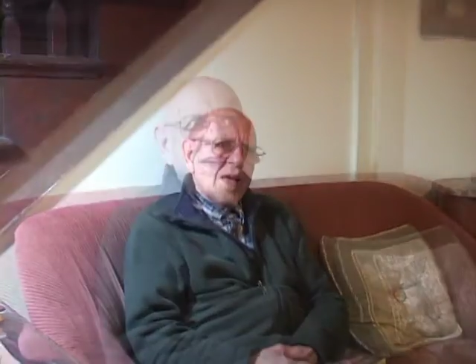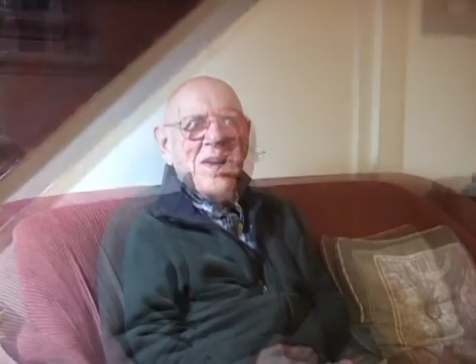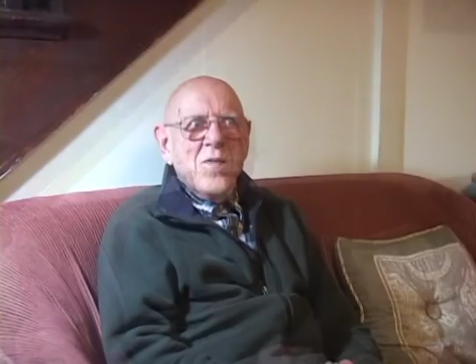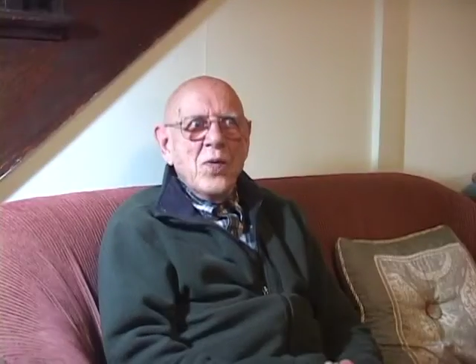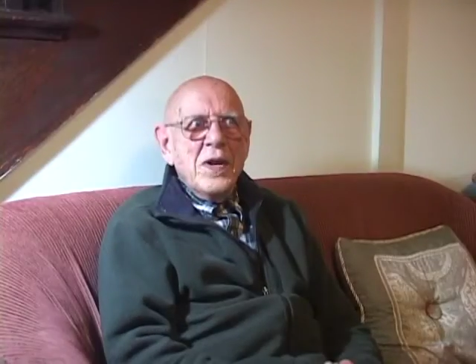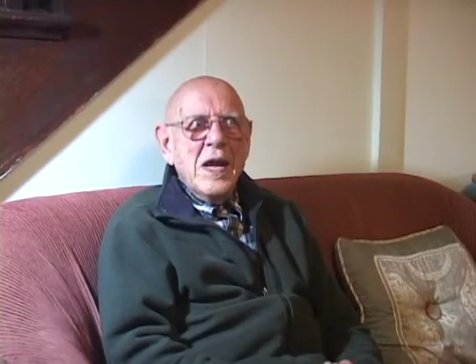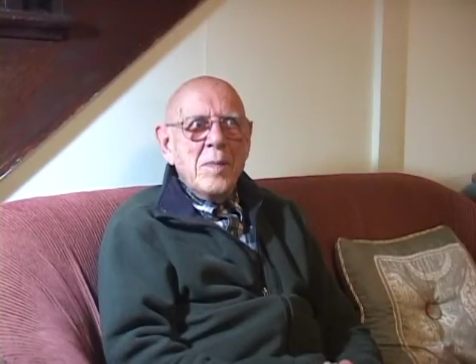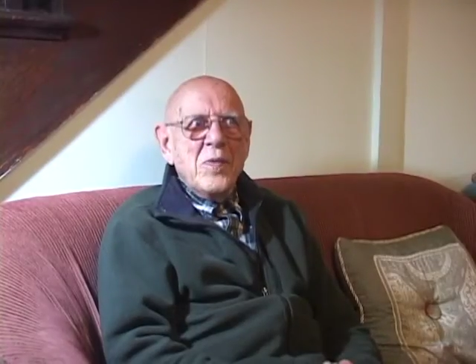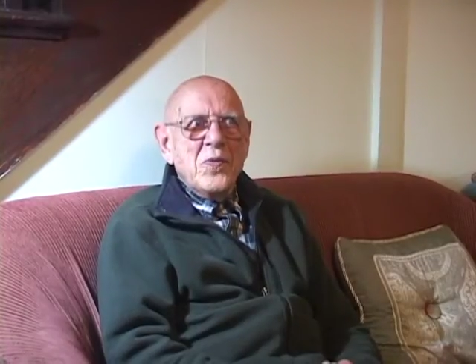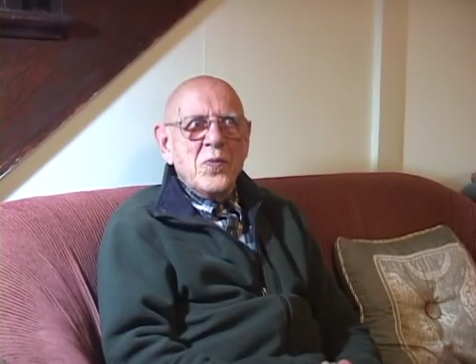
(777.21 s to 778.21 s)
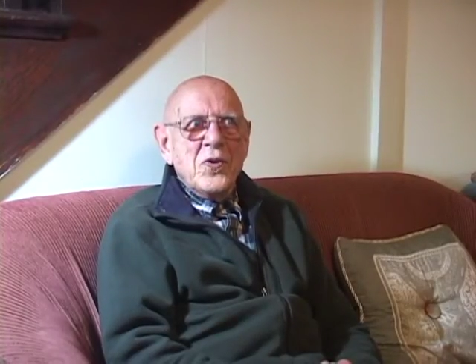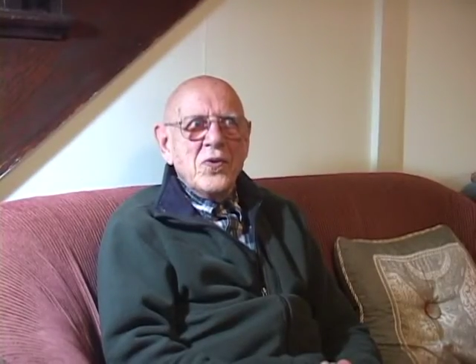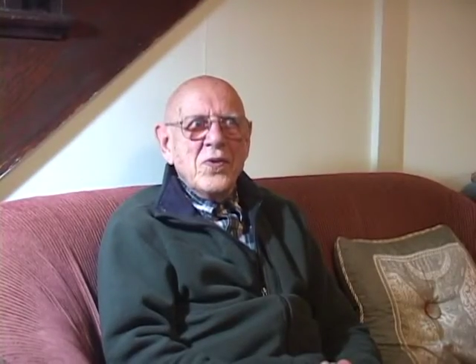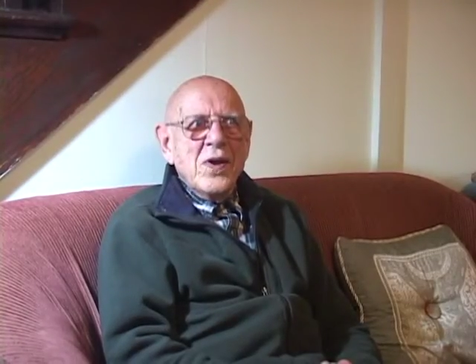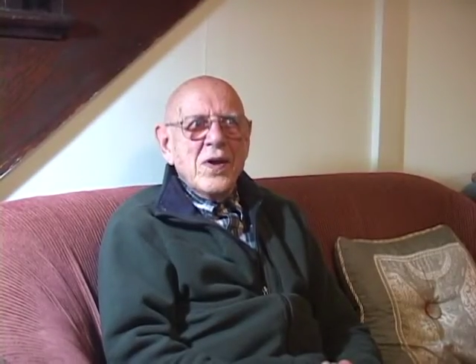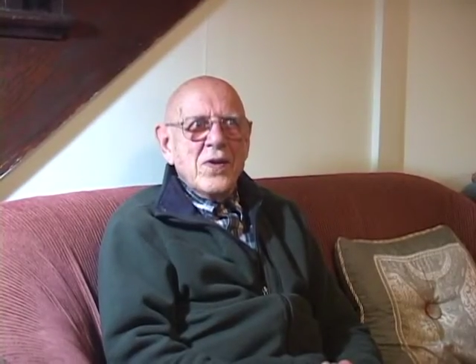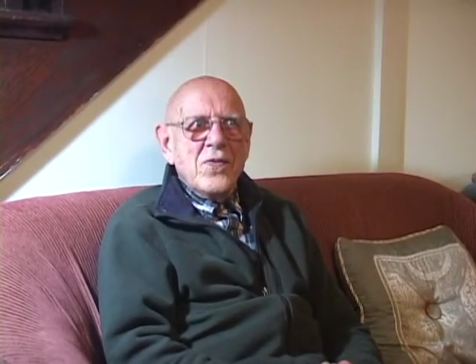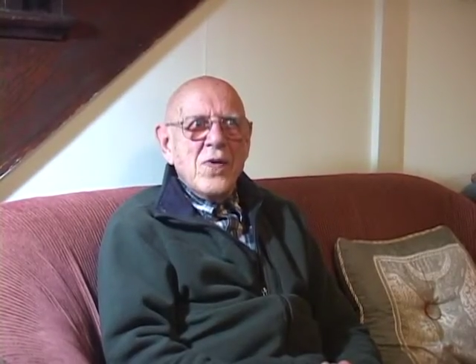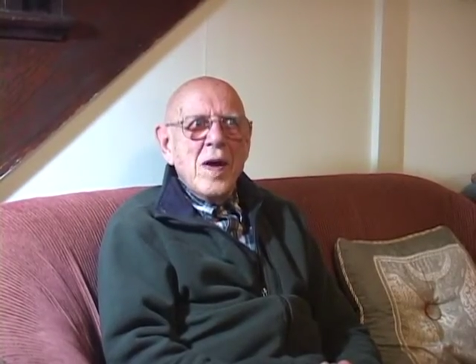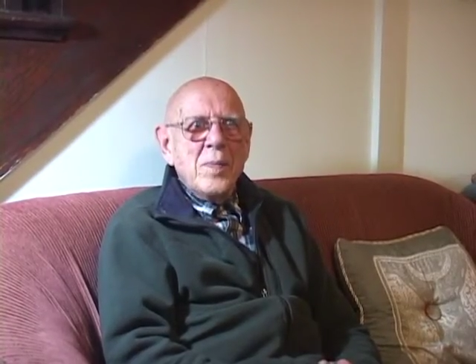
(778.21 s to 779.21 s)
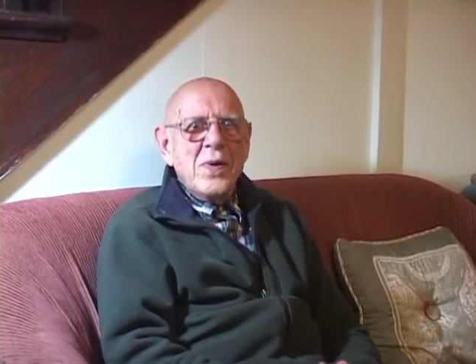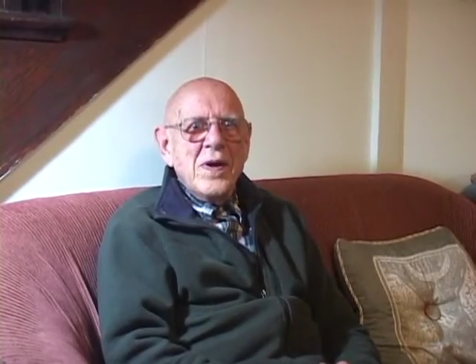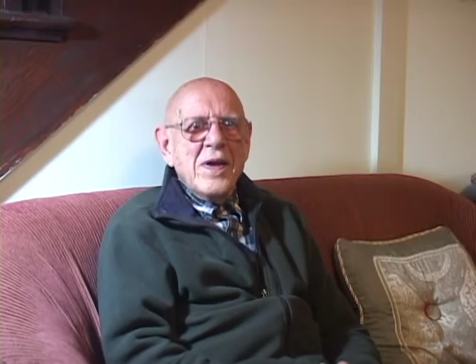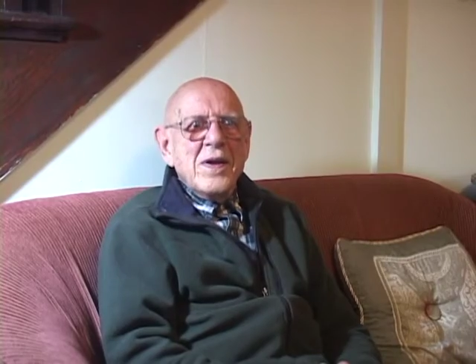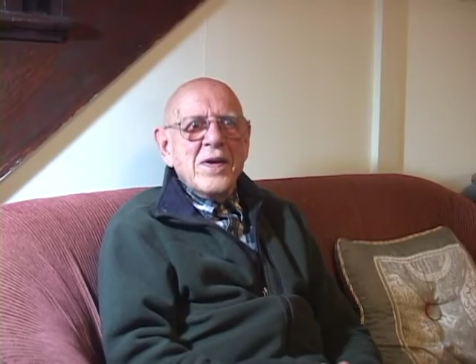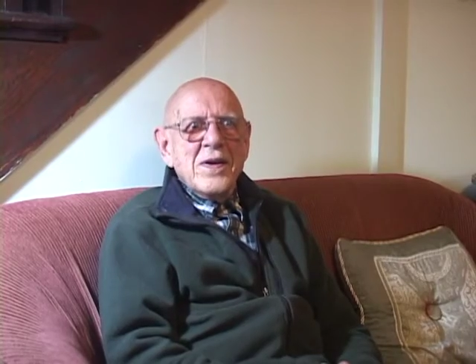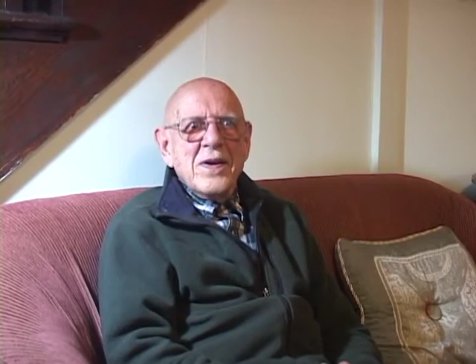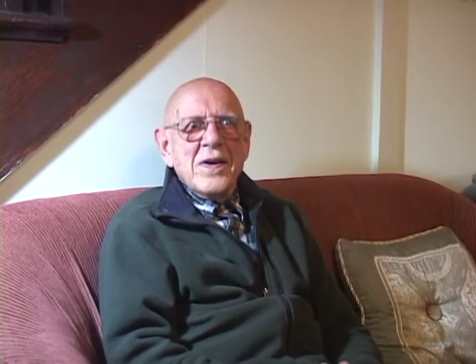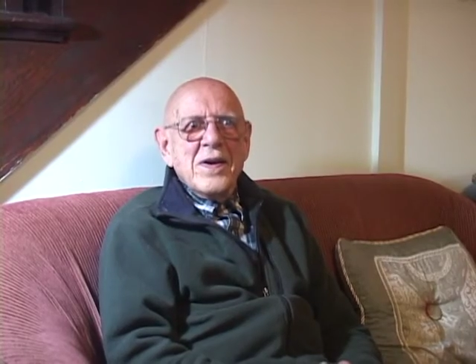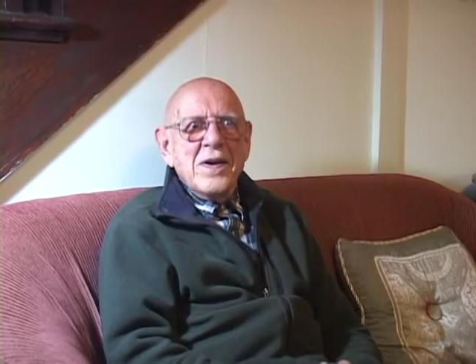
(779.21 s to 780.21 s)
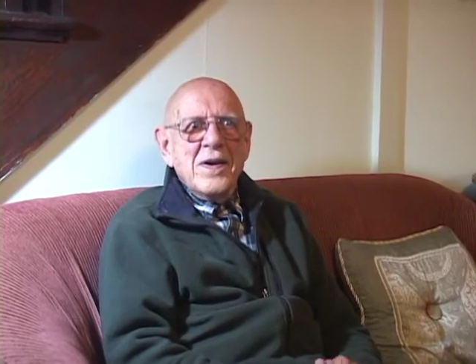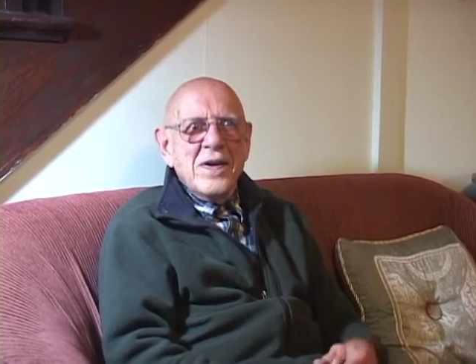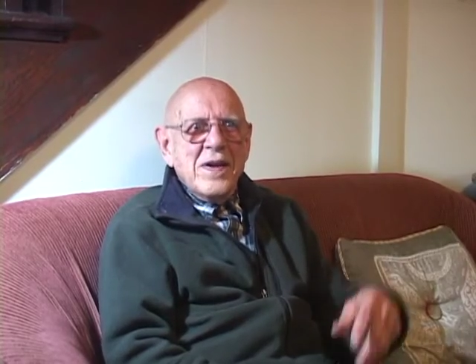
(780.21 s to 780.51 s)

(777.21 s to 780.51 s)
of what happens when you drop a